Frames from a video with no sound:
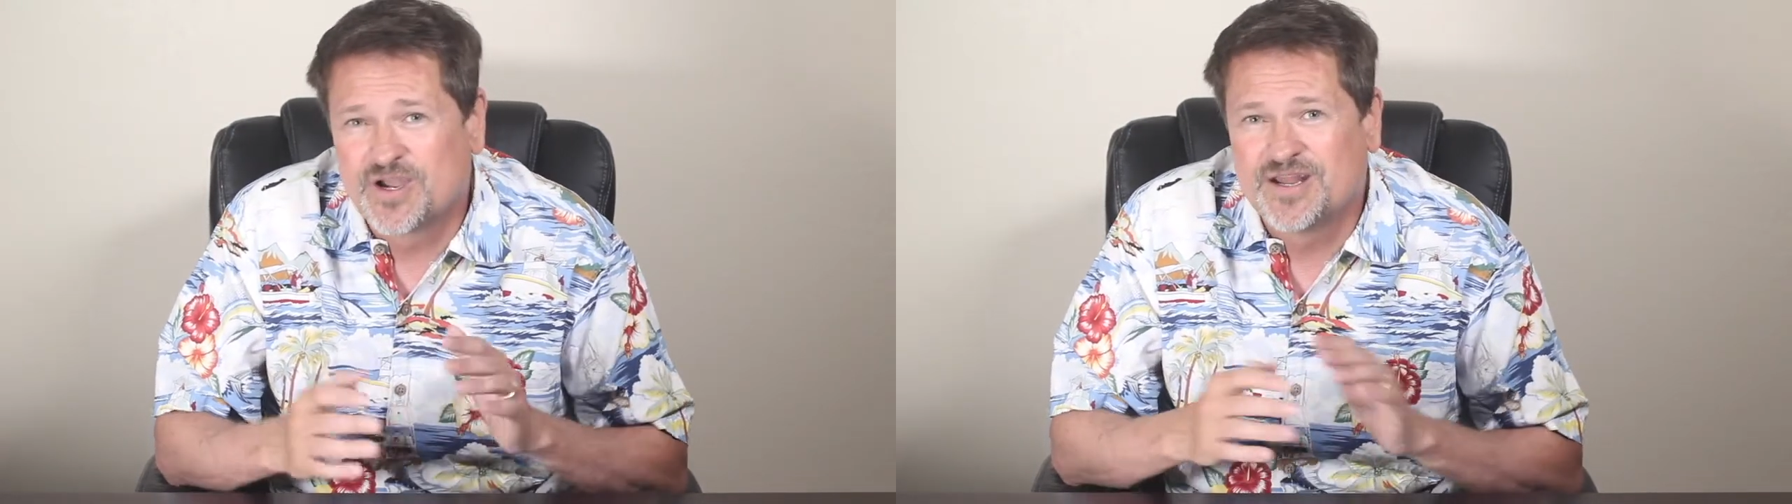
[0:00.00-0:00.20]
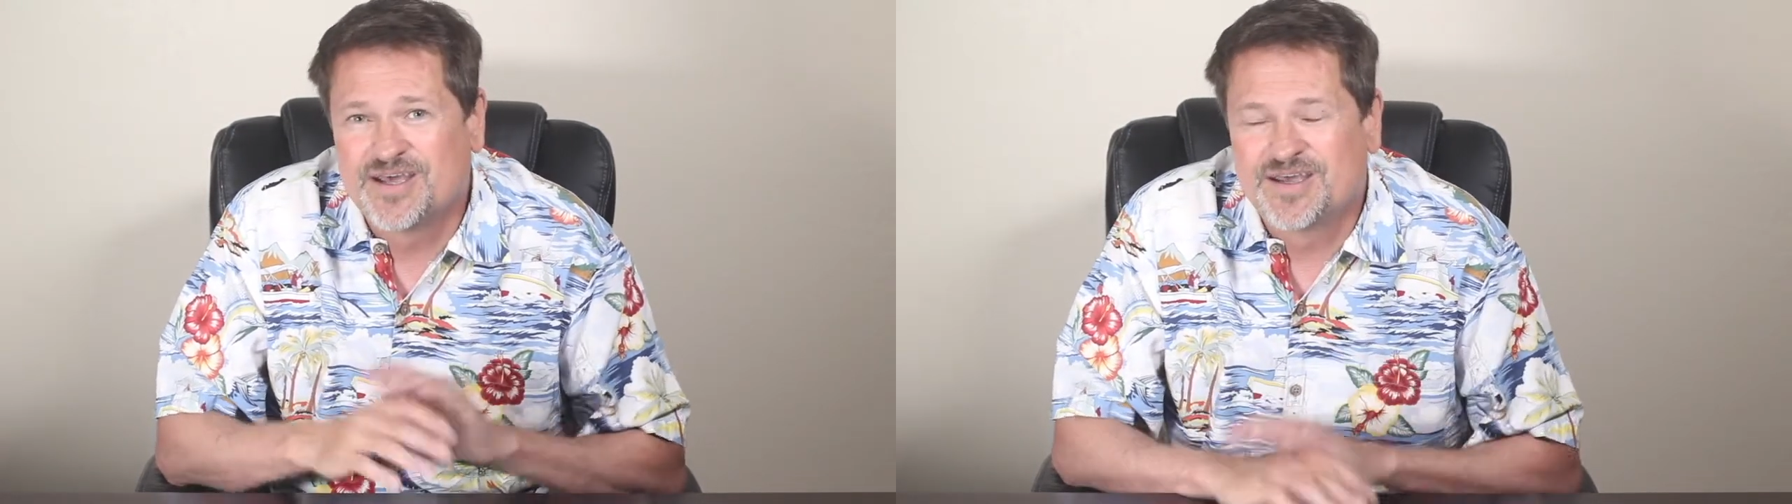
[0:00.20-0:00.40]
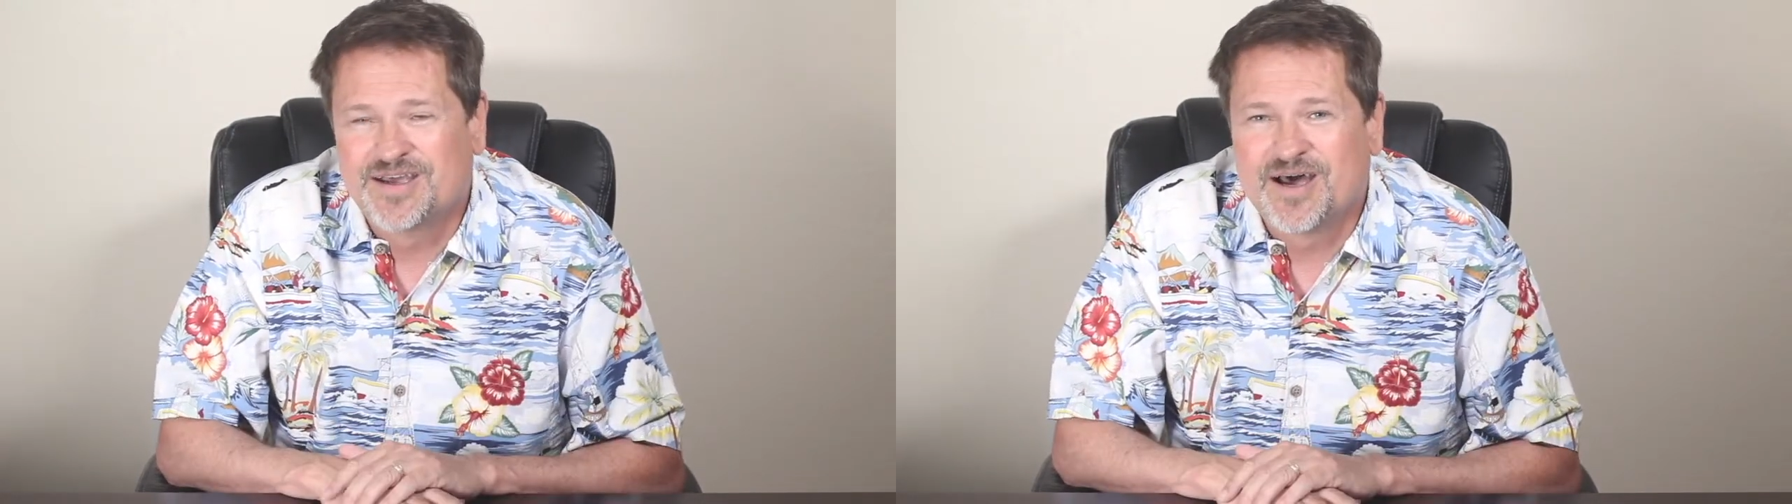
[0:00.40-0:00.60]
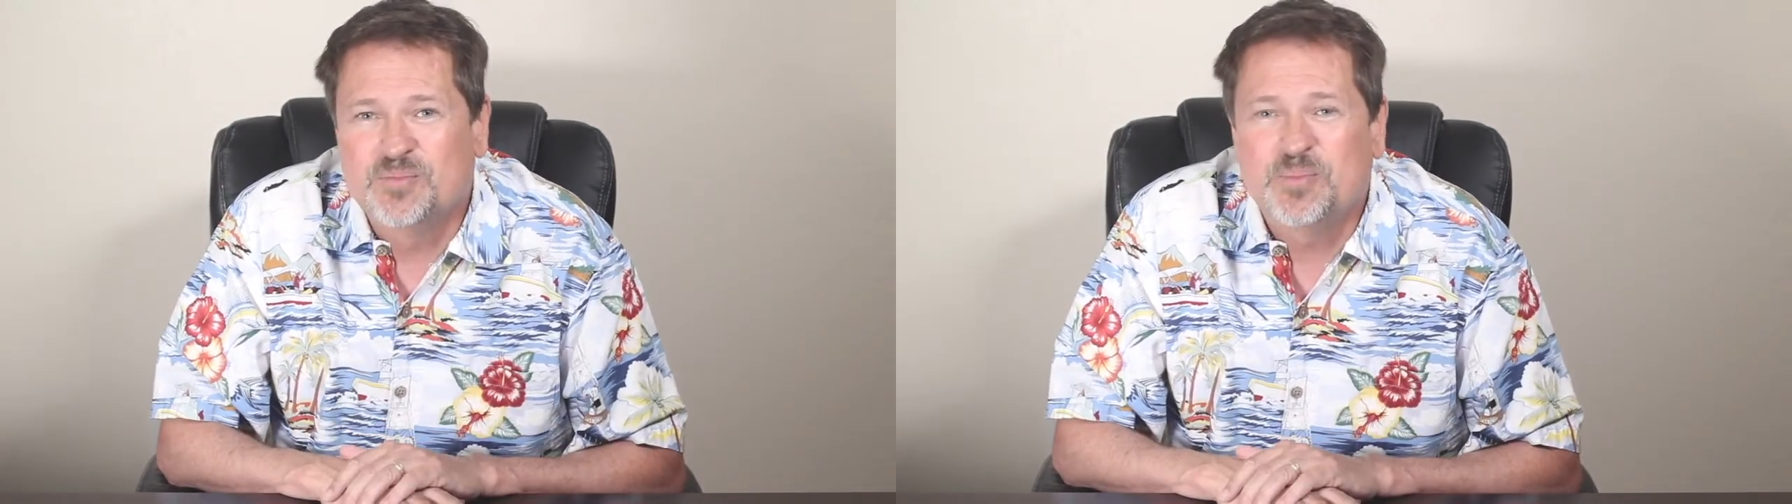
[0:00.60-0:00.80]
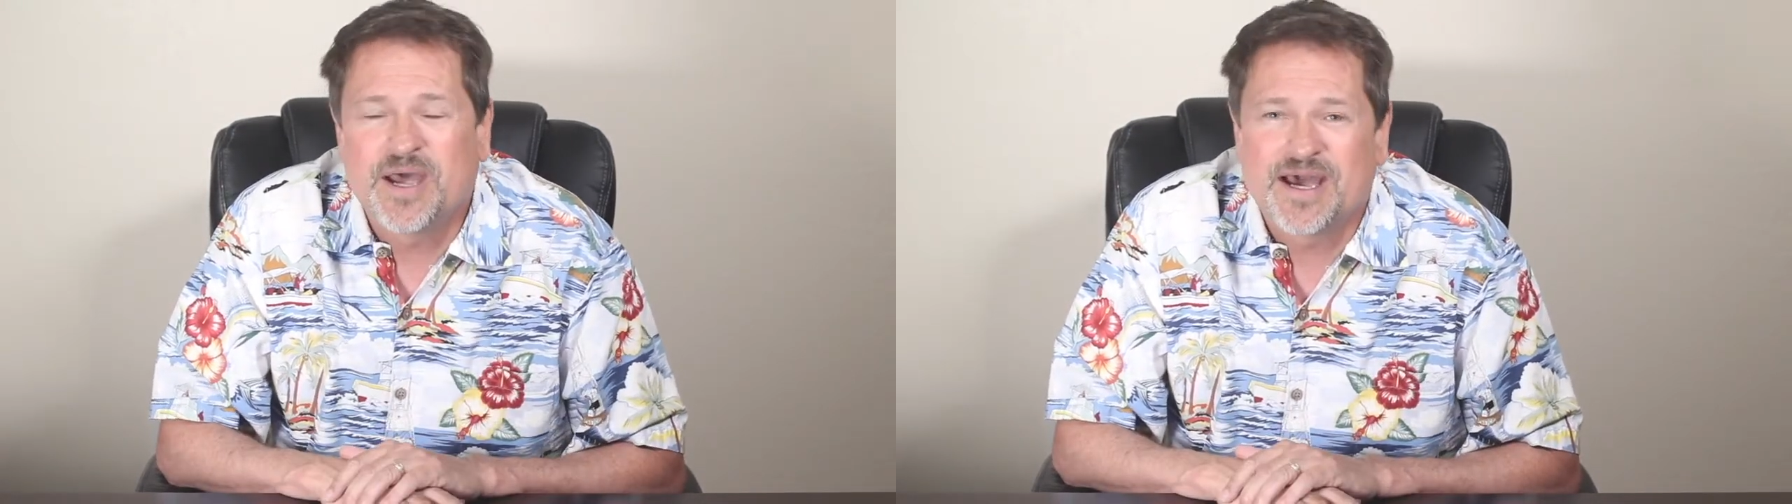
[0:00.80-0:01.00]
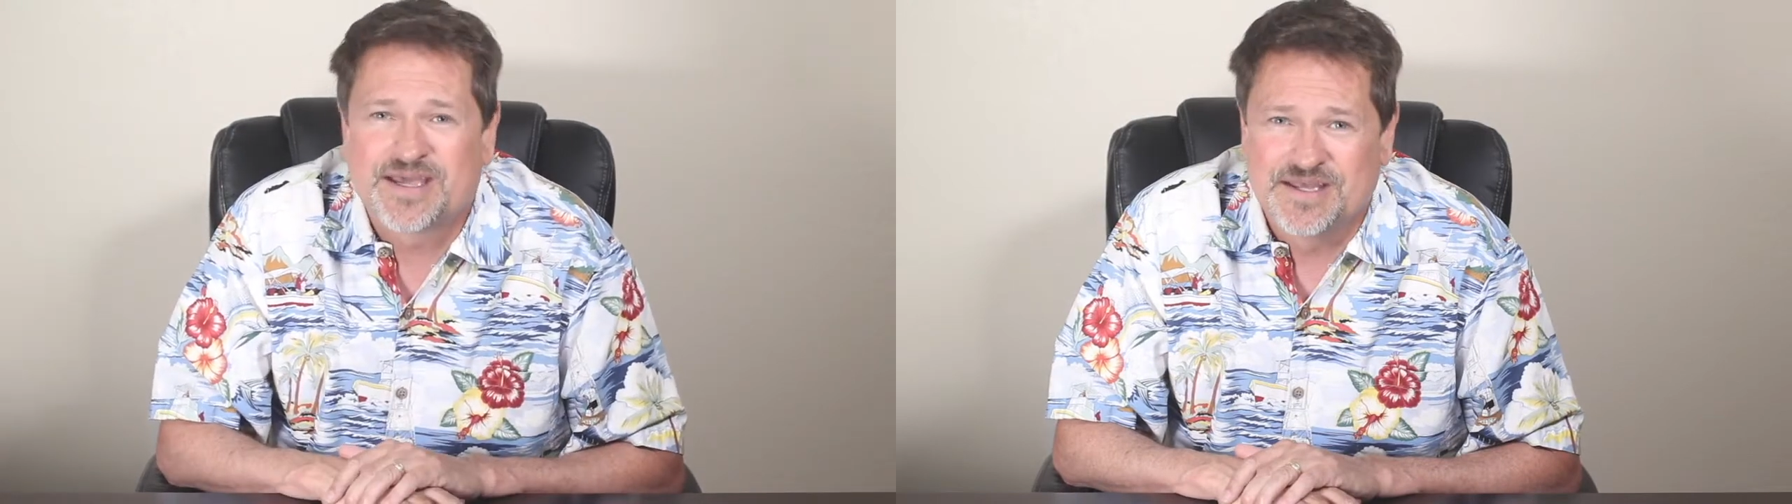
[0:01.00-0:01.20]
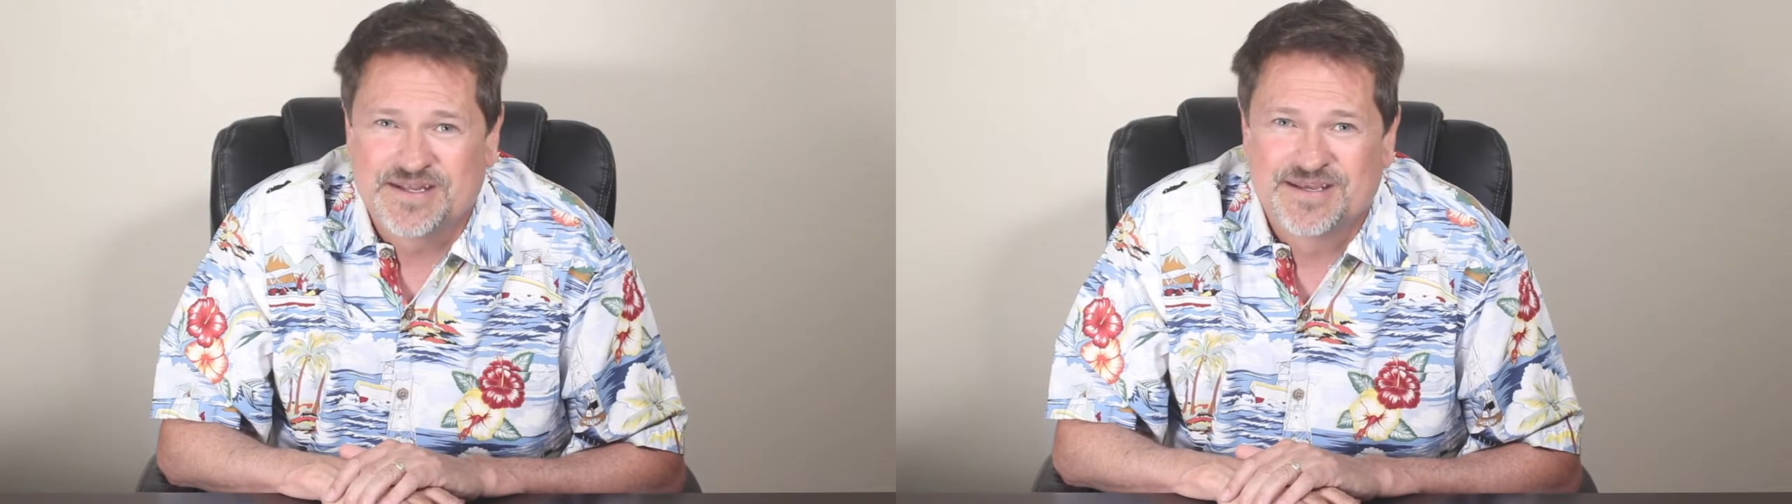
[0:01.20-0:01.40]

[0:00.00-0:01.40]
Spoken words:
going to unpack it.